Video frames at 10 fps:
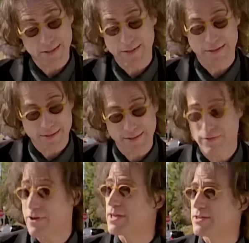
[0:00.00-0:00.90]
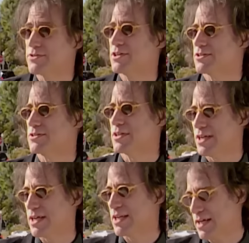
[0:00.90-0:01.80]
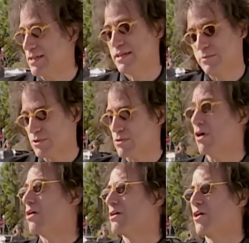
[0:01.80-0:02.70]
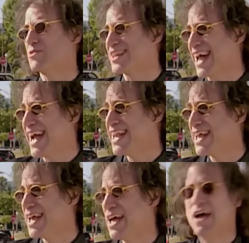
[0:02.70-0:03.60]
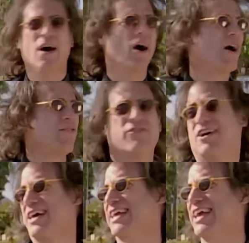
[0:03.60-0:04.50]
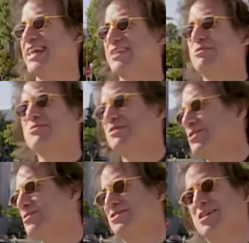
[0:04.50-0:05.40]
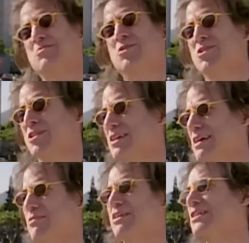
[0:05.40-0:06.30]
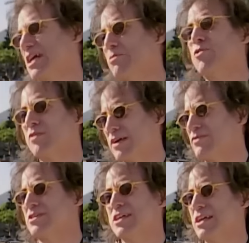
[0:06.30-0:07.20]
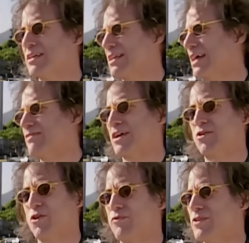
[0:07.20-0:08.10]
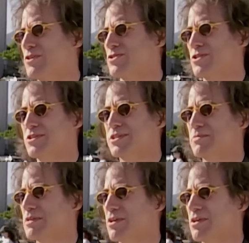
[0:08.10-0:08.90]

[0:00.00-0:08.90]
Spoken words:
This is a very nice gesture, and we'll... Oh, tonight? Oh, fuck, I can't... We're doing something early. Can you come over here for dinner and have, like, coffee and dessert or something?